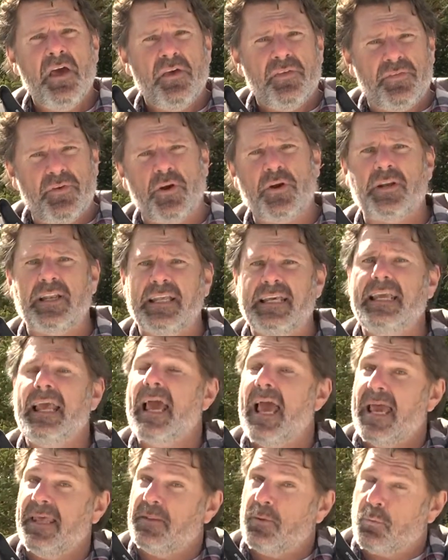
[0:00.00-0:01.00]
Thirdly,
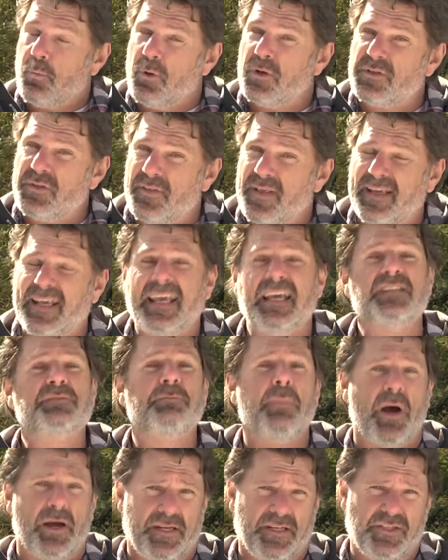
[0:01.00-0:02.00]
and the worst thing, is
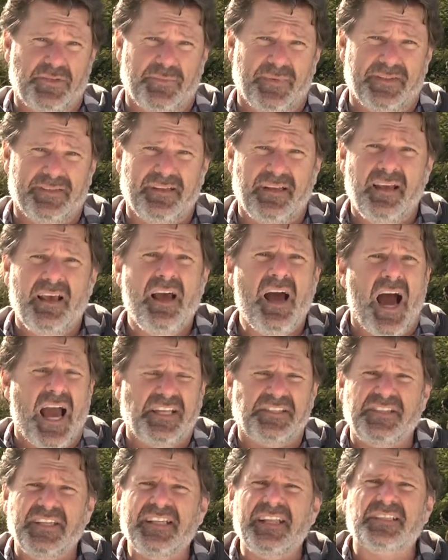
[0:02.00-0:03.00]
punishment. I
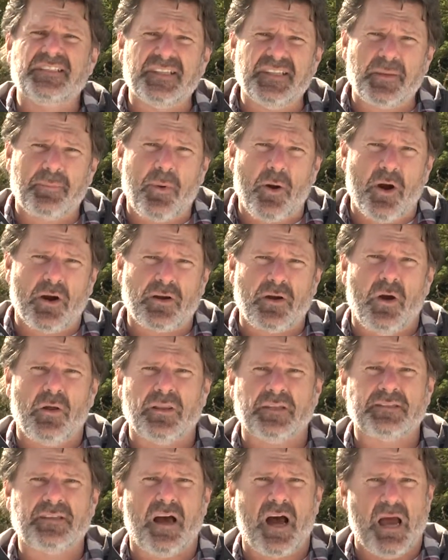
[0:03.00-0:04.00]
see this in the park all
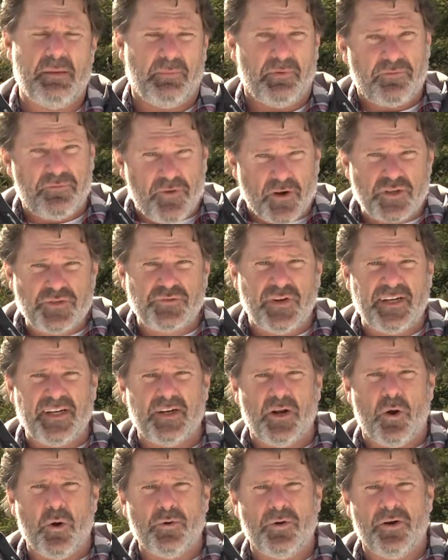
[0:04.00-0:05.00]
the time. A frustrated
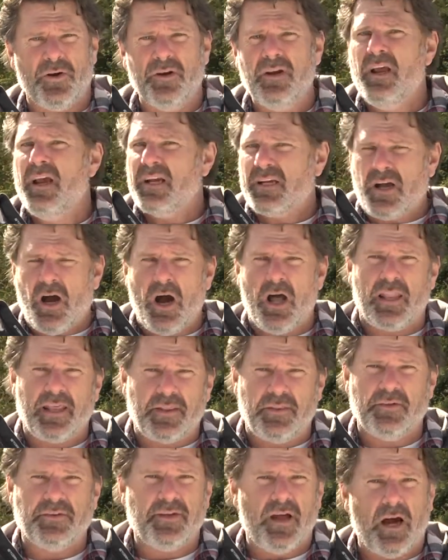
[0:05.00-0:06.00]
owner
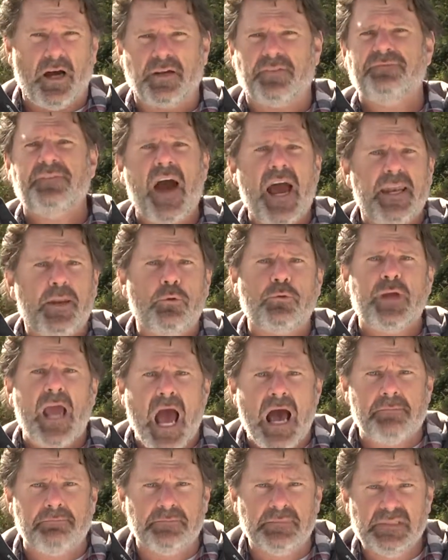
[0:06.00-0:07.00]
calling their dog, Fido,
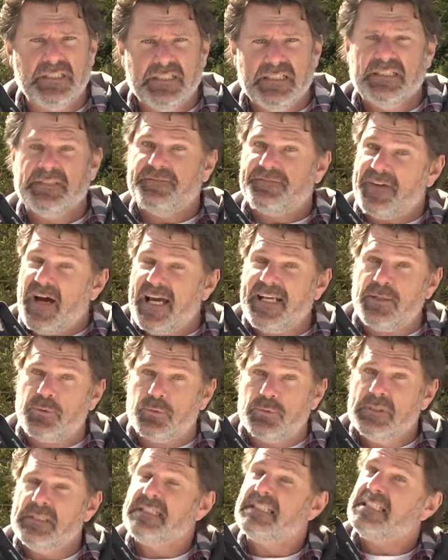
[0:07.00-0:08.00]
come!
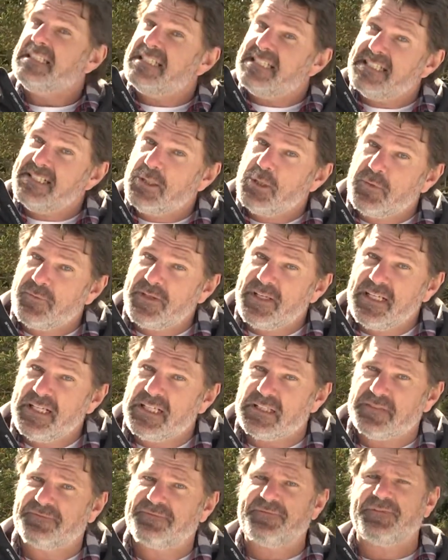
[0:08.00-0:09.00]
Fido, get over
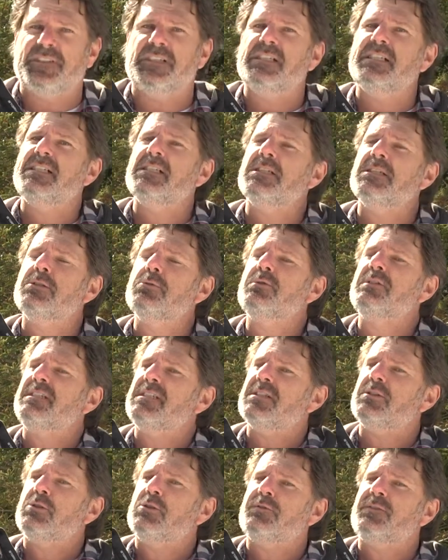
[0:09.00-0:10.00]
here! Fido,
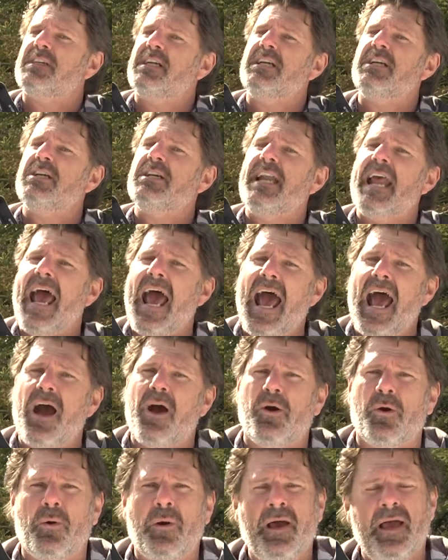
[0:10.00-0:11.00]
get over here
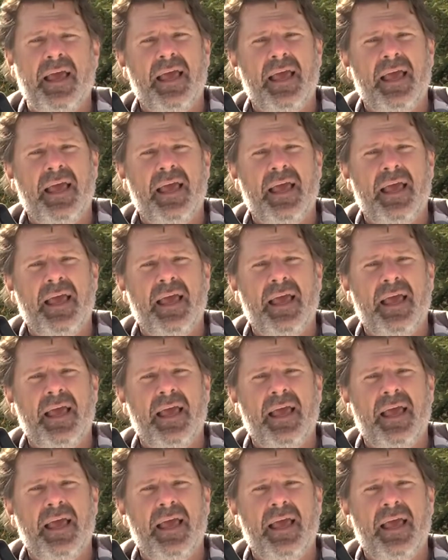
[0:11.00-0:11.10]
now!